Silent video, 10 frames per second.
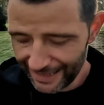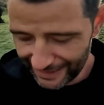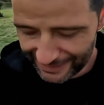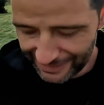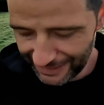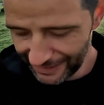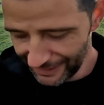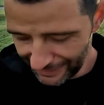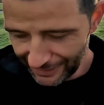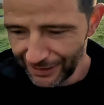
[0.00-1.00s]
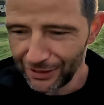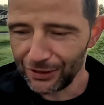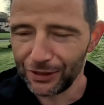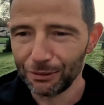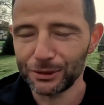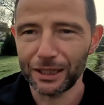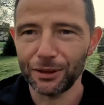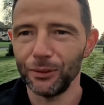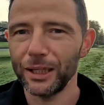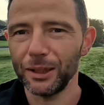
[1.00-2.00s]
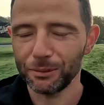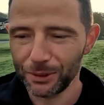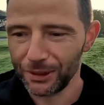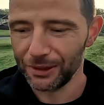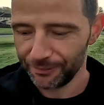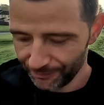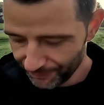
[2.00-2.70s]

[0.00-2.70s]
and oh, it was like a wake-up call.